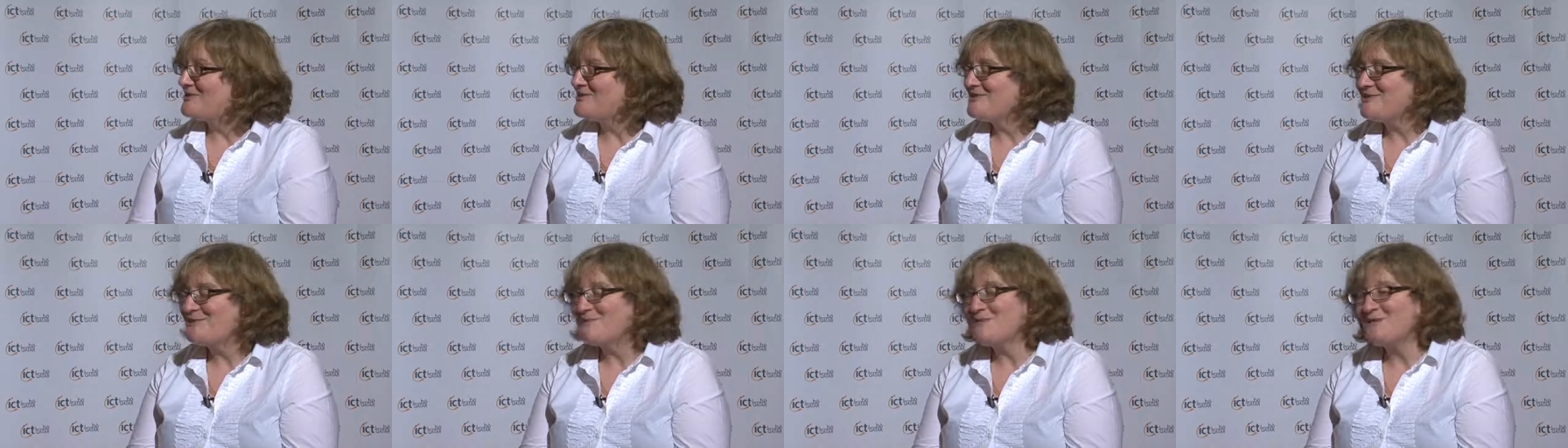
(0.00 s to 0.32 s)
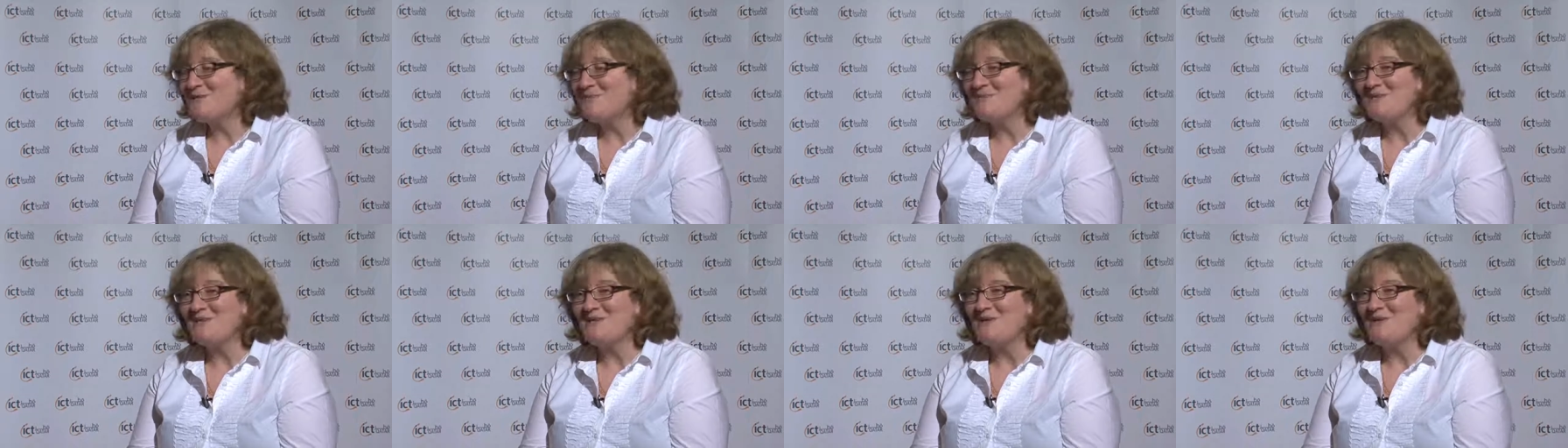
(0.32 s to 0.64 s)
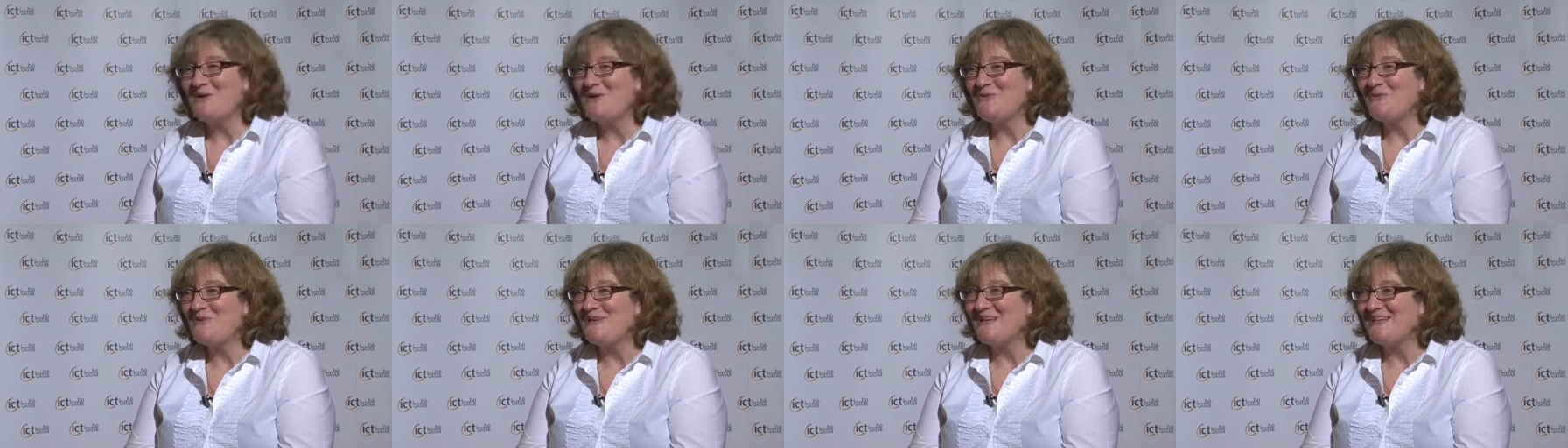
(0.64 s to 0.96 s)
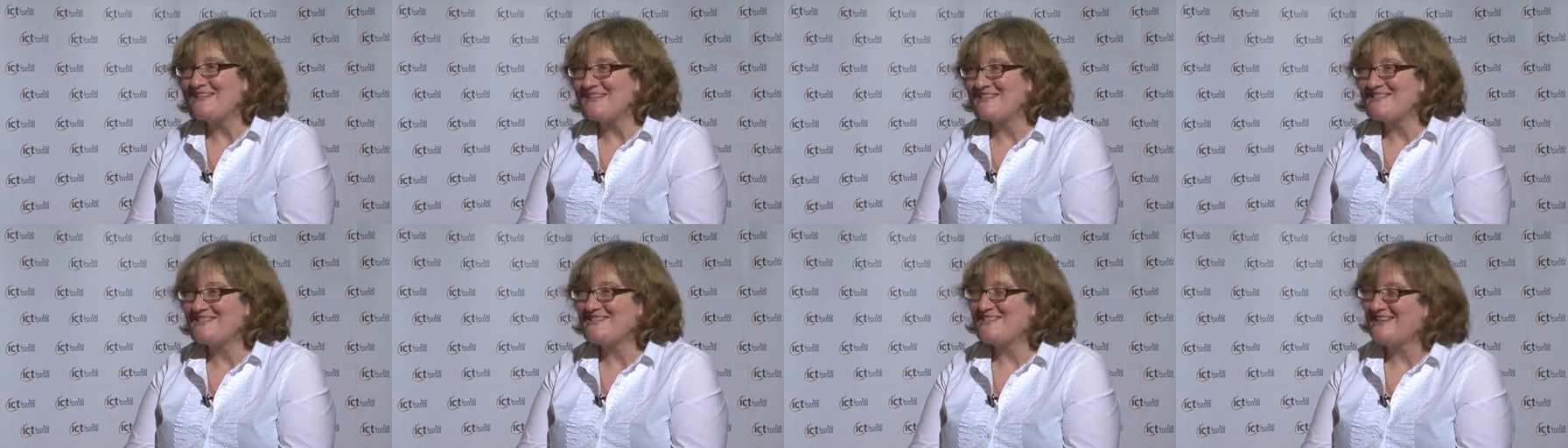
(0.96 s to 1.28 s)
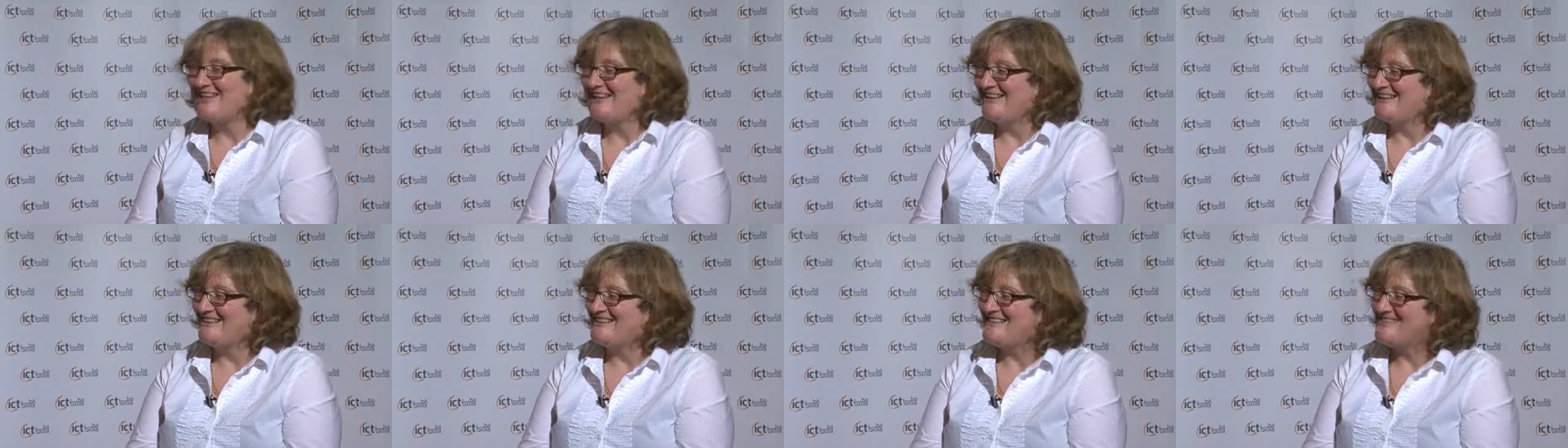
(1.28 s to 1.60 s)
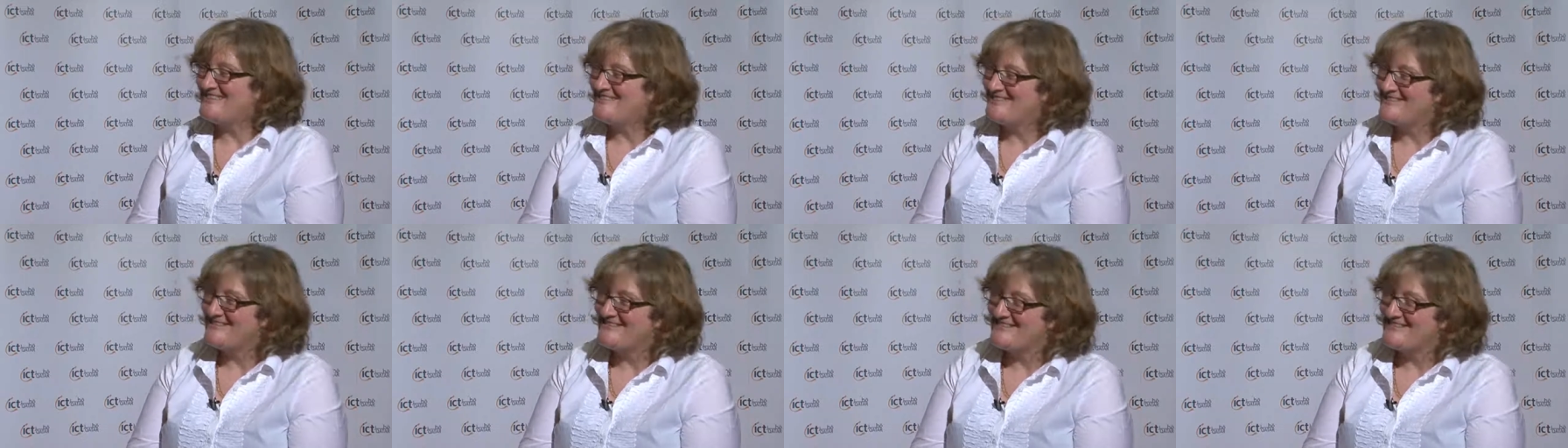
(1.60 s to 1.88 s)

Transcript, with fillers: And sometimes they're not willing to tell us,